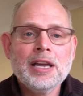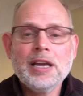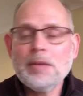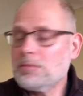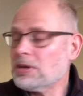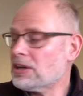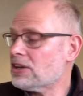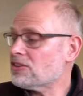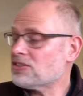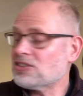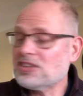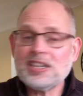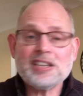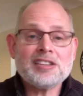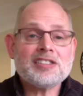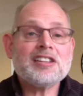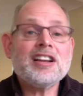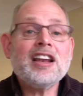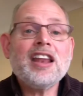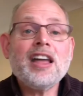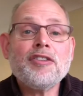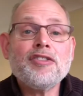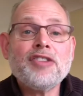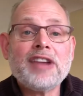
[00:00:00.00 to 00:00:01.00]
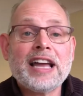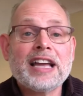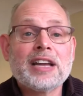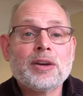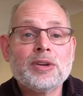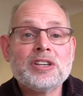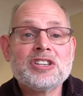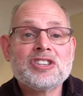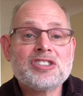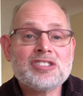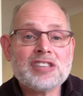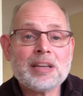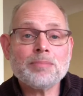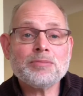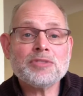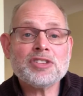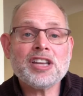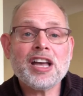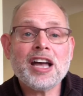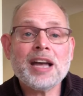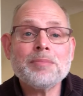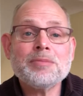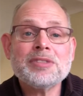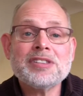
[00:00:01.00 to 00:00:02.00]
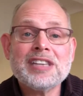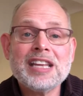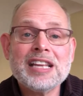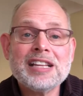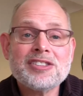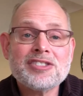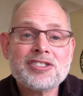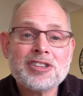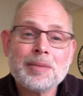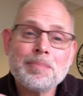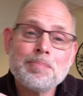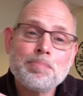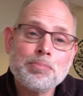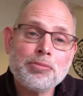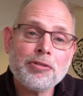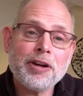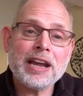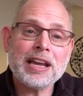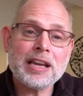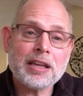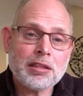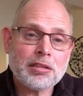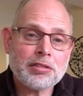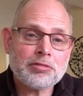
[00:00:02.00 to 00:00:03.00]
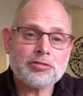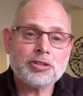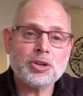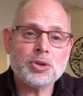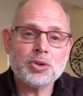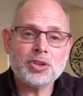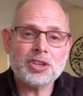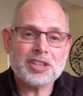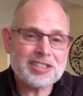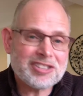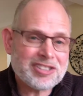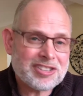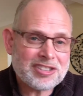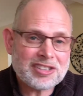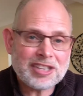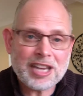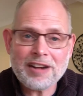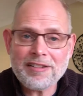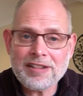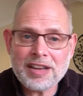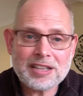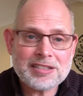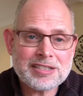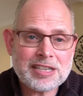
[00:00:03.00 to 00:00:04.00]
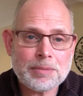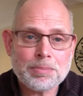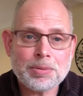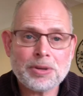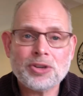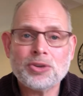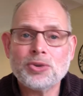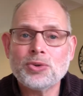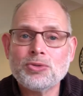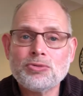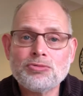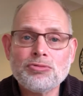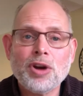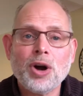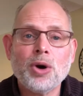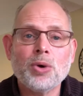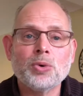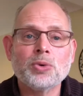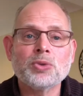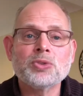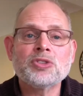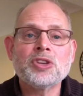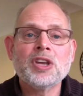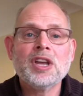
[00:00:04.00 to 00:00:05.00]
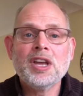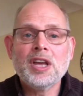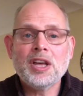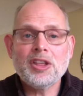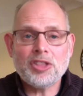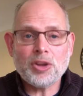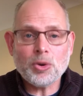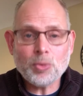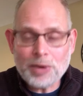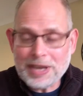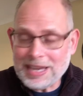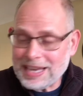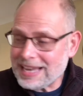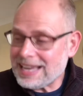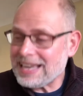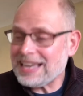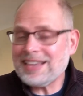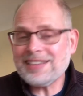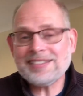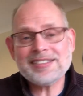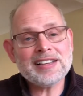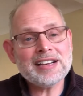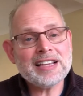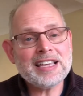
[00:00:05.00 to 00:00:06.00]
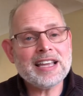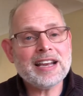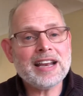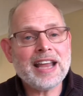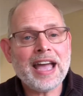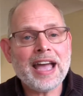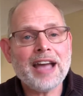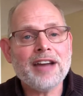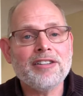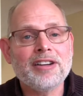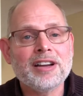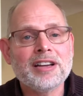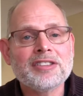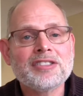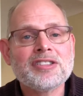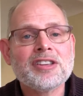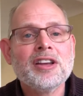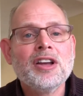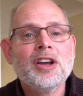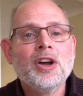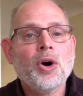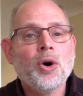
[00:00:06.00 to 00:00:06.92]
Because this love language sometimes needs to break through the stereotypical roles that we easily inherit